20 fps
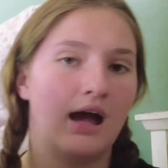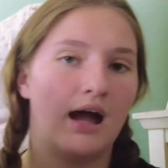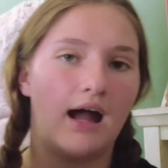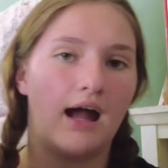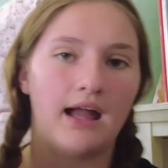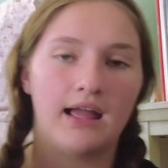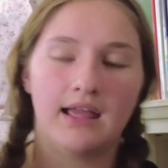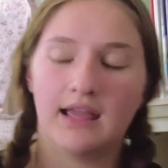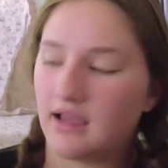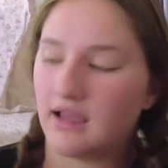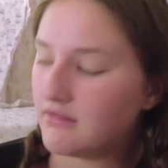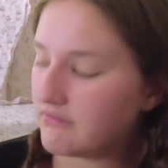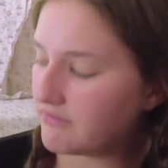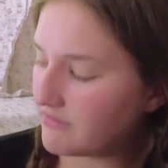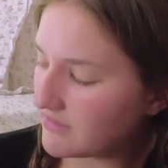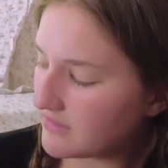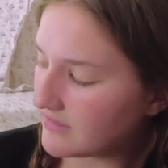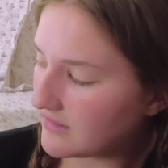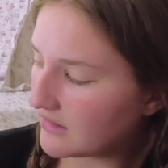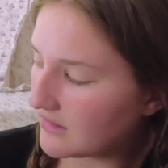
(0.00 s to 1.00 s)
I have
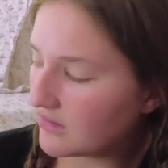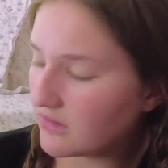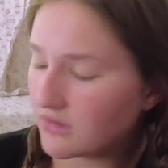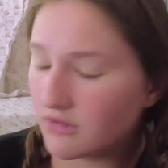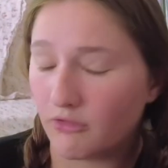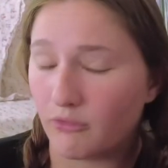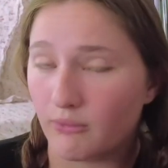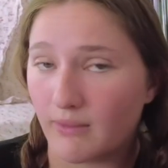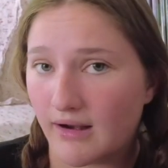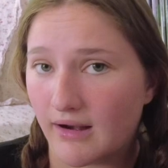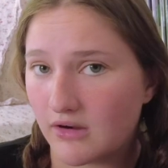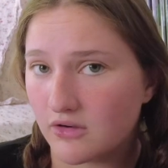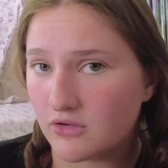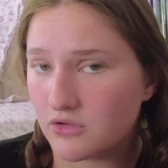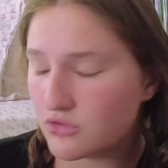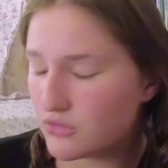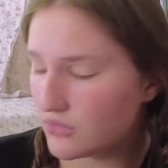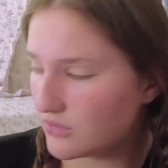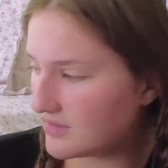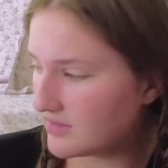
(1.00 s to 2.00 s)
their Record
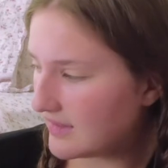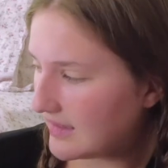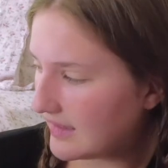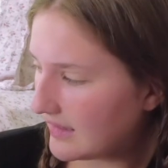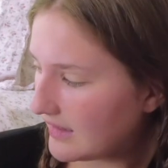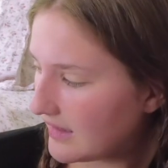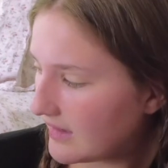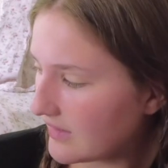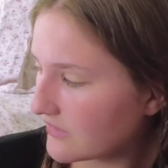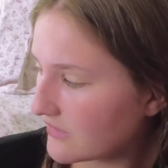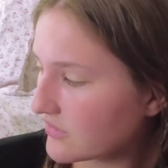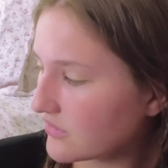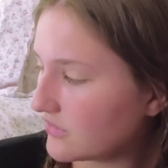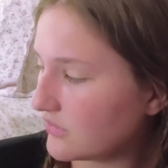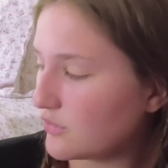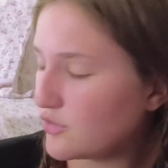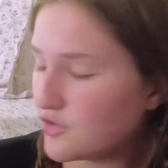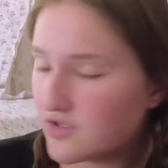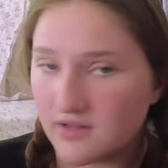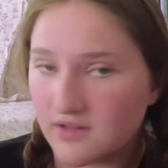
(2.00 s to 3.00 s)
Store Day
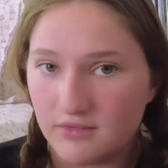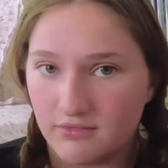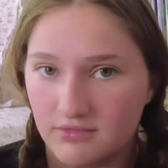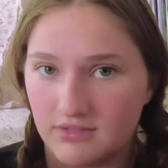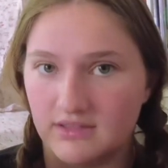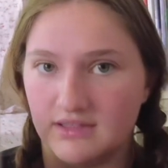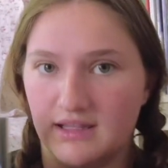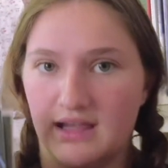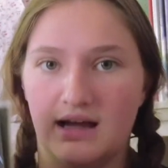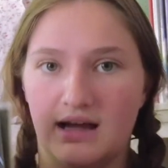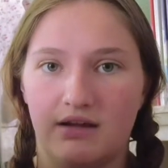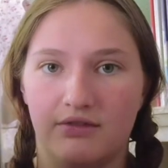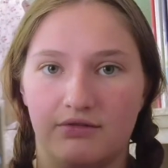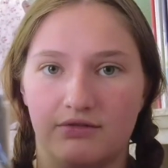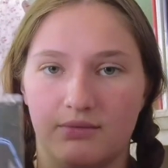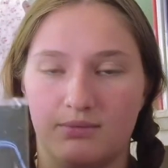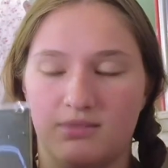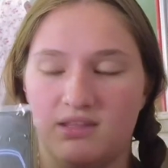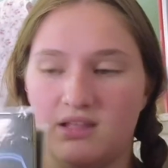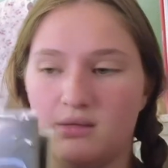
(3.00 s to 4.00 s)
exclusive Live
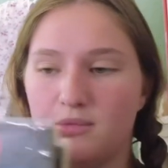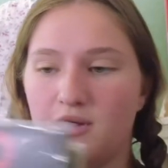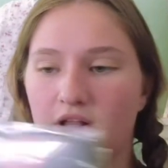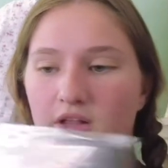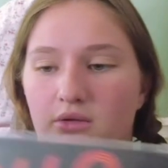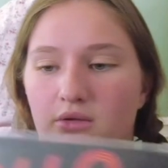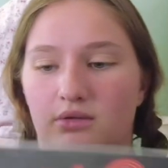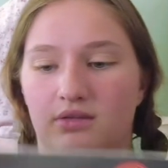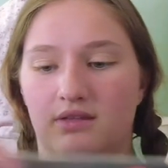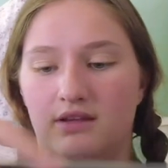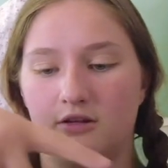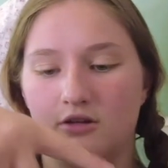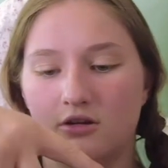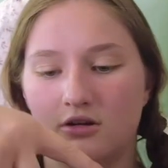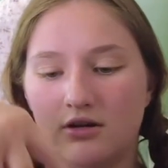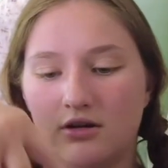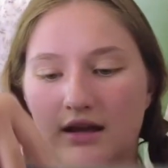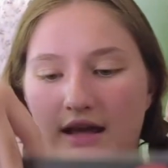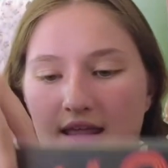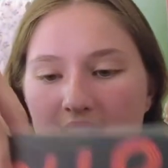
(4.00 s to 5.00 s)
from the Apollo
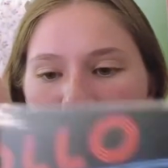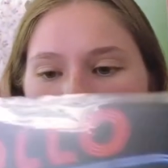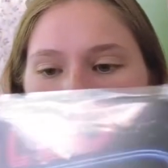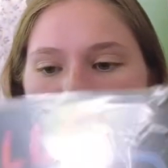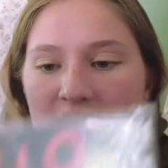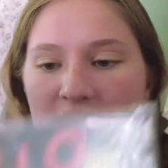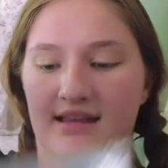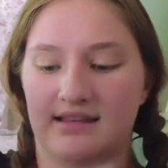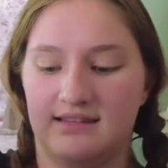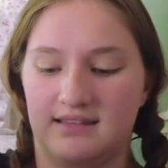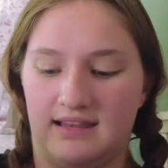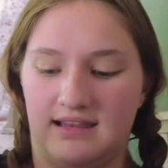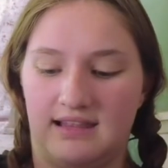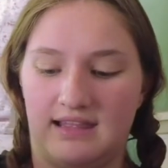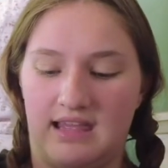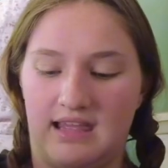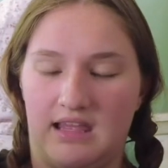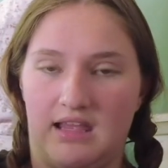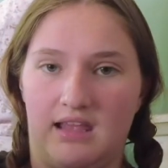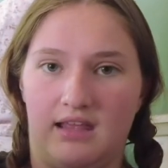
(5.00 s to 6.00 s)
Theater, and that is like
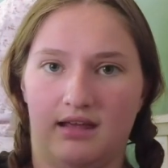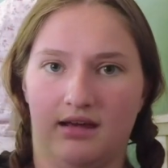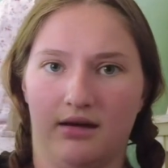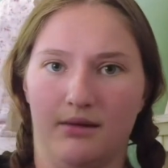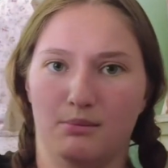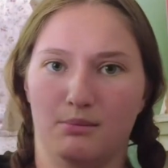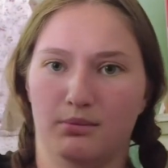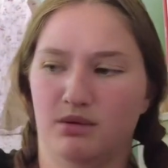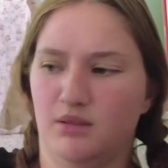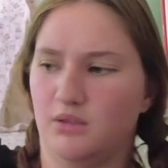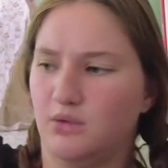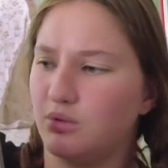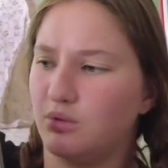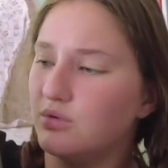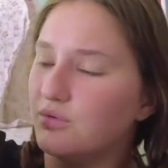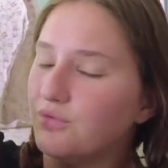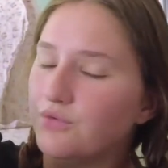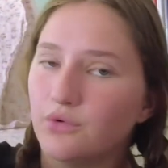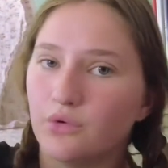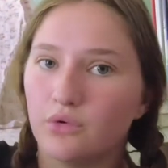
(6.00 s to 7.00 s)
a
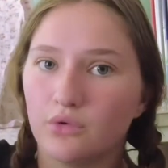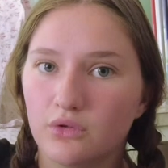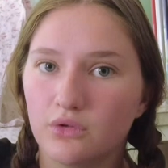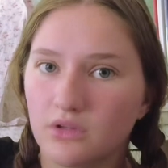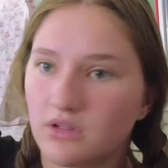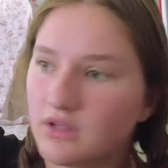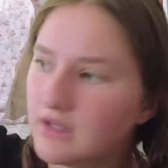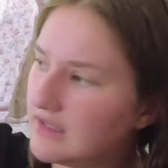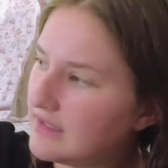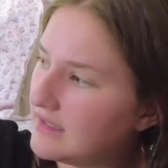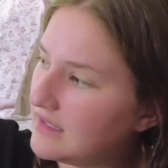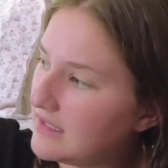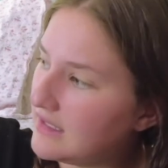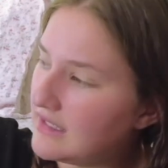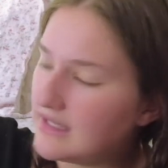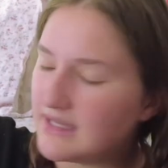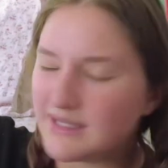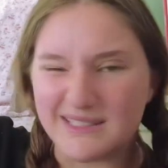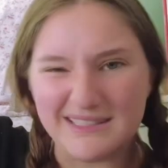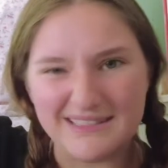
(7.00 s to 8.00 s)
beautiful
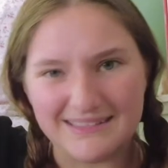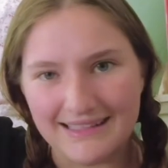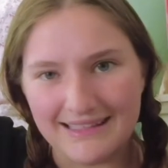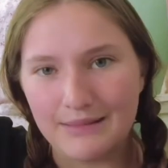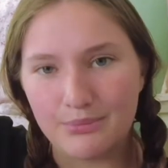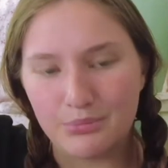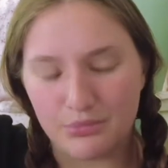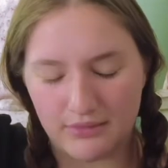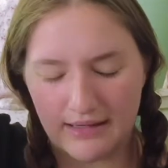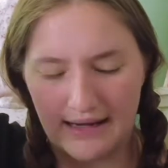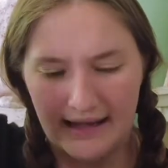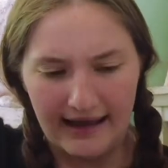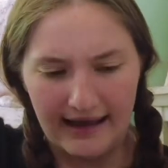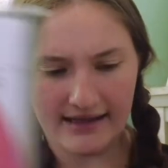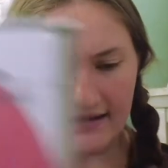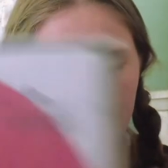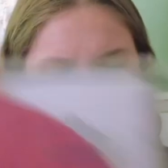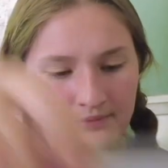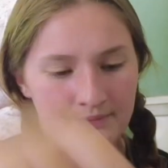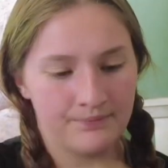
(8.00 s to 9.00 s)
deep
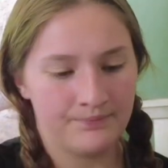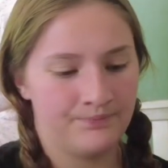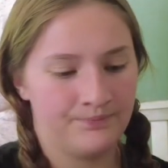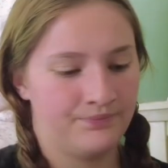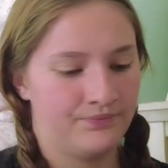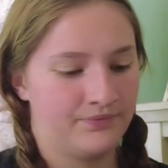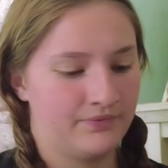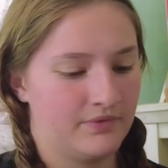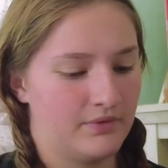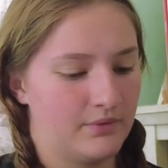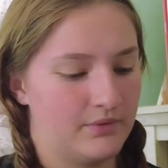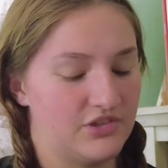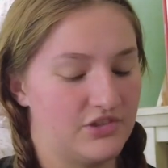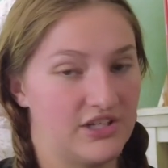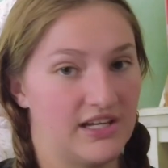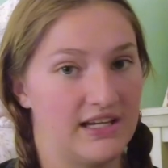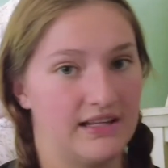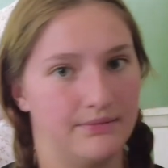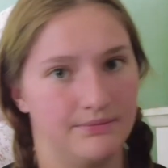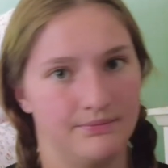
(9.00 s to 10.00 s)
red, which
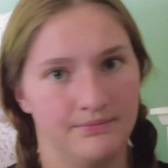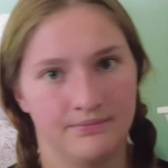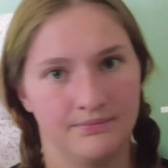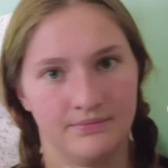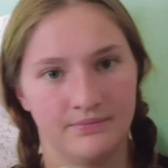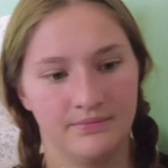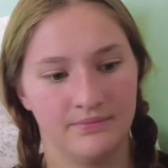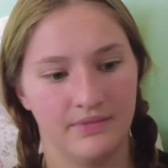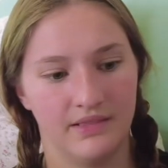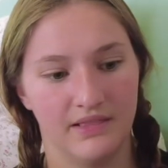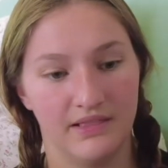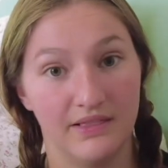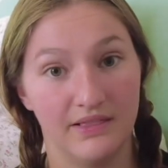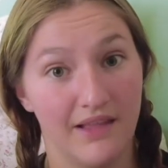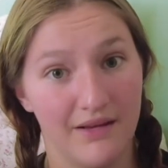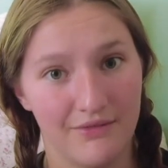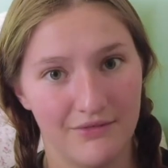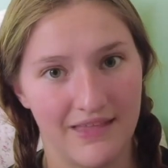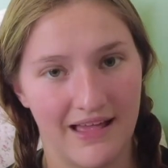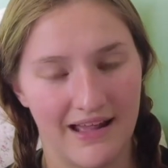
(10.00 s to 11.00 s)
again,
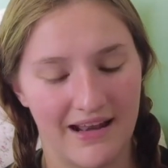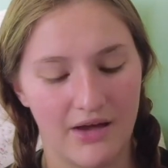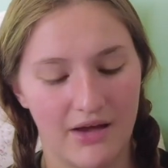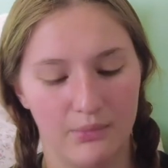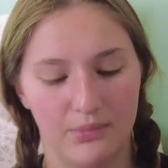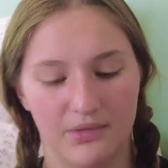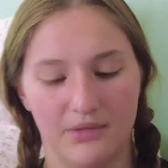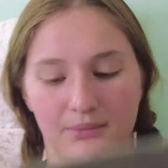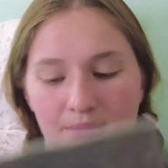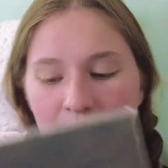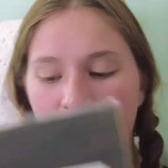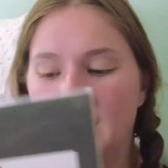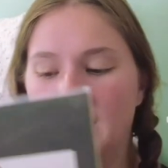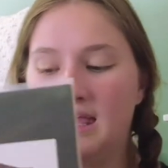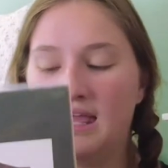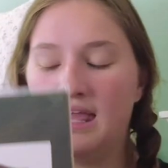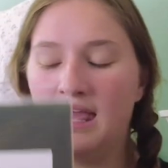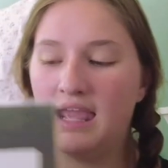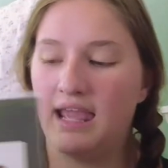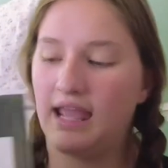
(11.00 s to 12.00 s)
love that album.
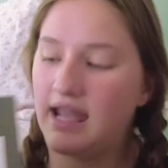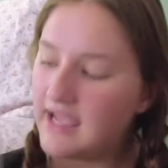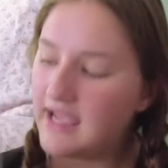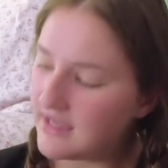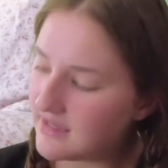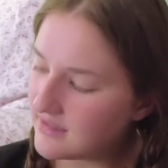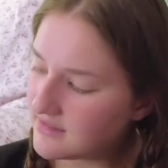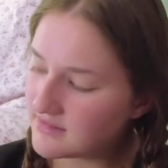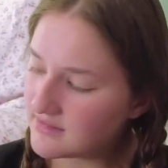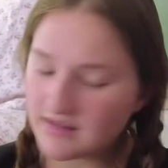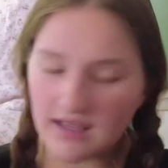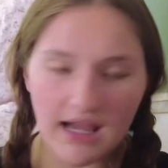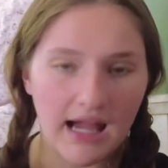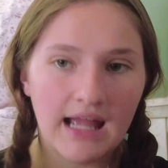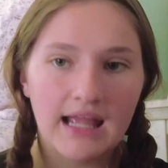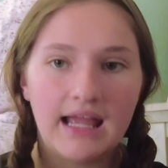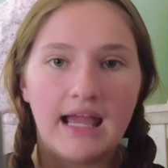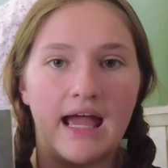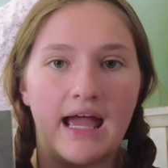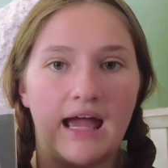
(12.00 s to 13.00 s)
And I